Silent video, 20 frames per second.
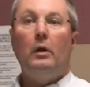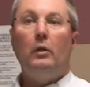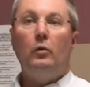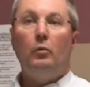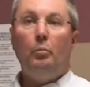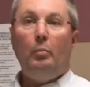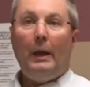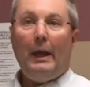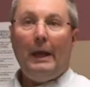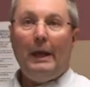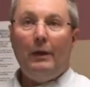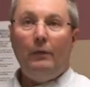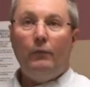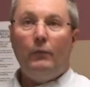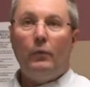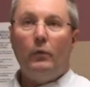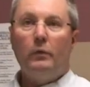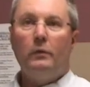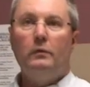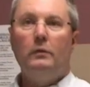other
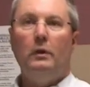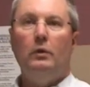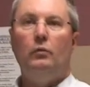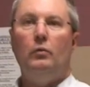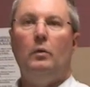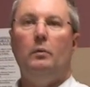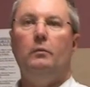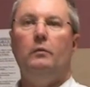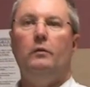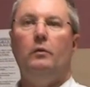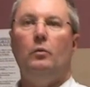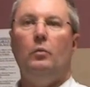painful syndromes